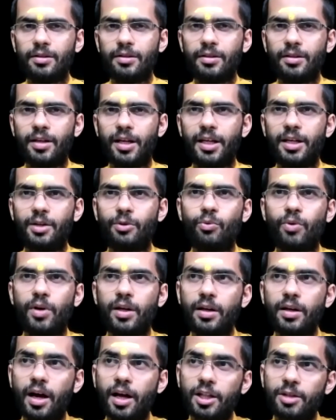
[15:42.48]
Right? If
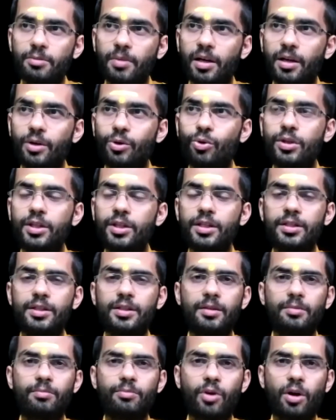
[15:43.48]
one Atma alone
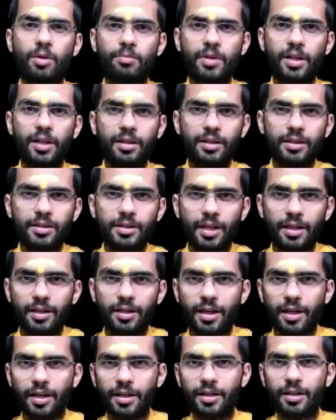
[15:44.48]
is prompting this
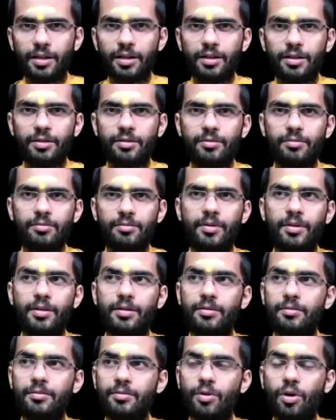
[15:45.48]
entire,
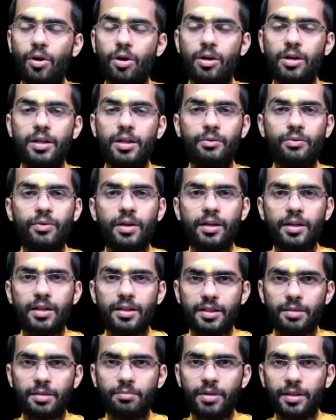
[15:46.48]
all different
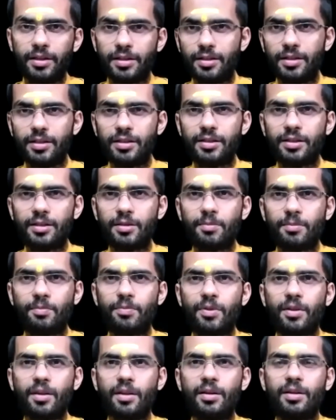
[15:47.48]
assemblages,
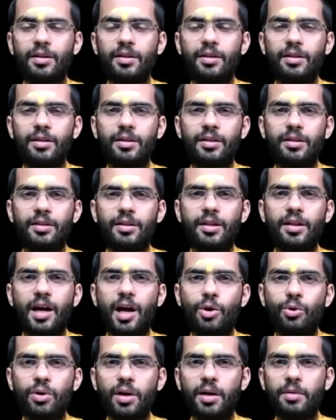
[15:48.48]
then
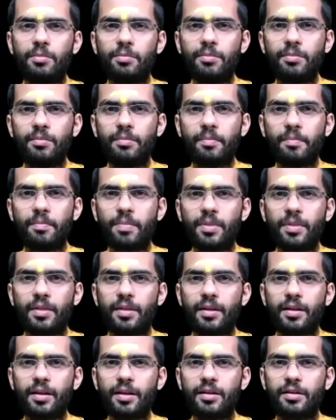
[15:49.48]
how come
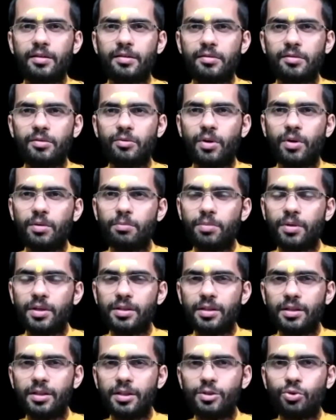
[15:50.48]
one
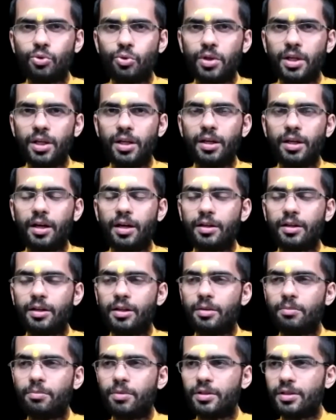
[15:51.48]
person is sukhi, another
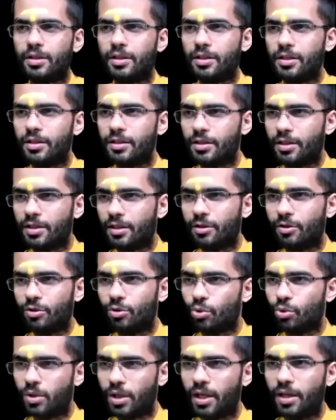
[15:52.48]
person is
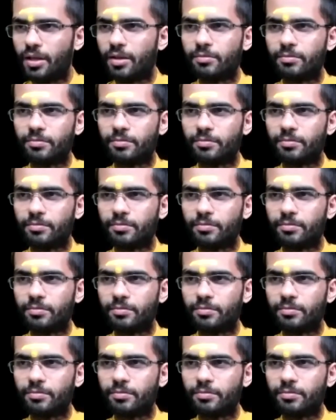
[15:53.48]
dukhi?